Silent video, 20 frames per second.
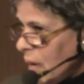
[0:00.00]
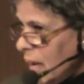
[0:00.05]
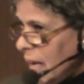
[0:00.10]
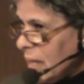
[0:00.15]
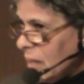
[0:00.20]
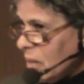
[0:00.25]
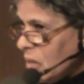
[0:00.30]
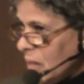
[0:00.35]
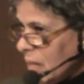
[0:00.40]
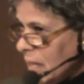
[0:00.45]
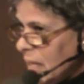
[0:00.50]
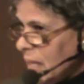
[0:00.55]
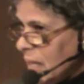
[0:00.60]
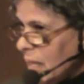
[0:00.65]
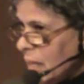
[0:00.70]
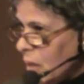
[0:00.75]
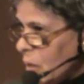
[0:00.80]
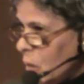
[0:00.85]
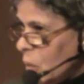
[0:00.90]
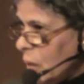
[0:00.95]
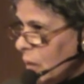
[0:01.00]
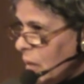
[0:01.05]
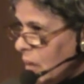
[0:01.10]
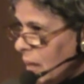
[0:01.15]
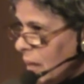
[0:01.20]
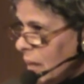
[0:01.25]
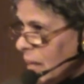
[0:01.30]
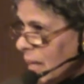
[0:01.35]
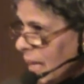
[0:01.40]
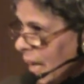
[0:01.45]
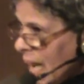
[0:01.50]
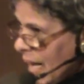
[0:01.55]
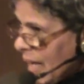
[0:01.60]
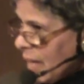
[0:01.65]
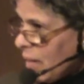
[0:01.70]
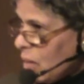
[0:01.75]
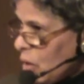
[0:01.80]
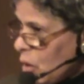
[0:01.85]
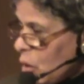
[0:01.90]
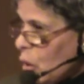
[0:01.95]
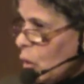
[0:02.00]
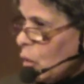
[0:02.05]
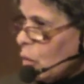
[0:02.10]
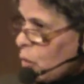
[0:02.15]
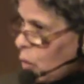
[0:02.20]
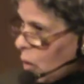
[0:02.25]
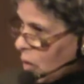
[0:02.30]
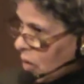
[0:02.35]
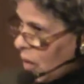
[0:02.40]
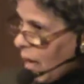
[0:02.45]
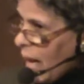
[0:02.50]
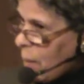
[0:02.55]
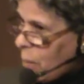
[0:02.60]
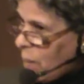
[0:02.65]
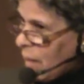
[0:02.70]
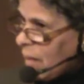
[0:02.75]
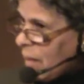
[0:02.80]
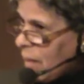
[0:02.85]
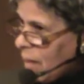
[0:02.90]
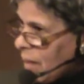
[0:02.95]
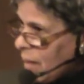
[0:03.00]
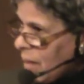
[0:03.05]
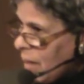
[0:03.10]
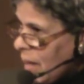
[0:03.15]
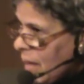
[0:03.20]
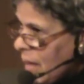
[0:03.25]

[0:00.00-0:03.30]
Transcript: and it's dealing with the reality of what's happening